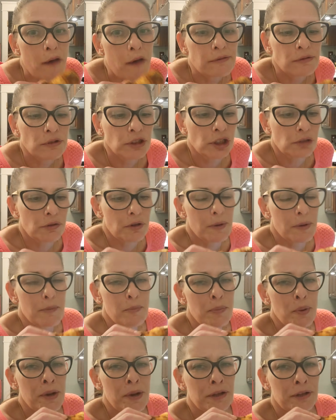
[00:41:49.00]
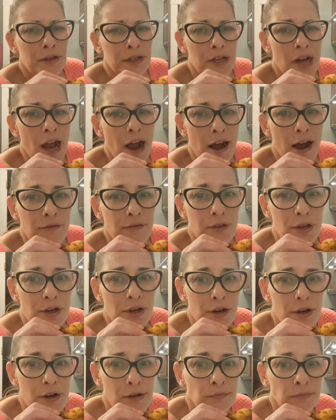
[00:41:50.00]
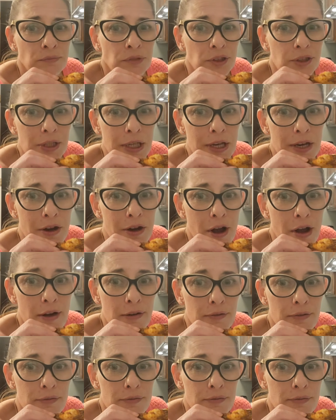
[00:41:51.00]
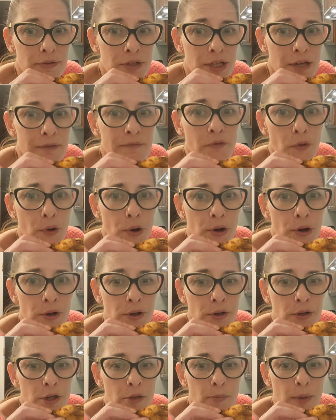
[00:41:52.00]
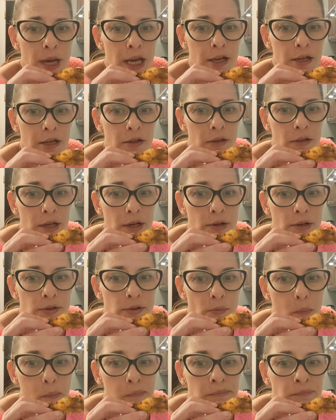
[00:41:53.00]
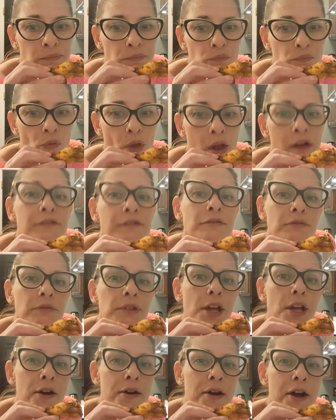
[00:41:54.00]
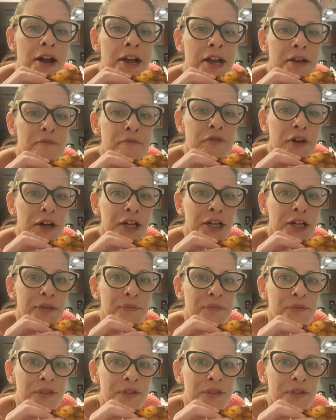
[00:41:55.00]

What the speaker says: You don't want to be peeling half your skin off tinfoil or the pan and things. Yeah, I am funny.